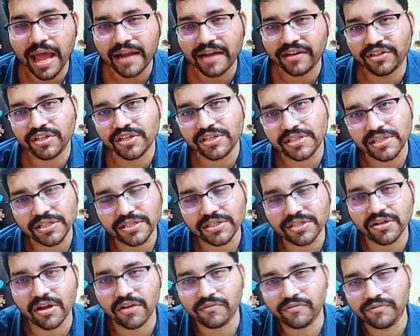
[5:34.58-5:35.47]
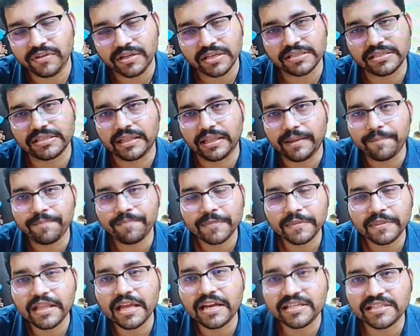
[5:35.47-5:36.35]
antithesis, obviously.
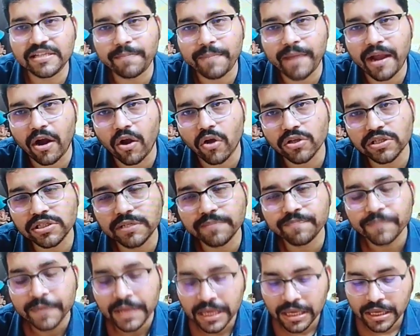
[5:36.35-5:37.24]
There is the paradox.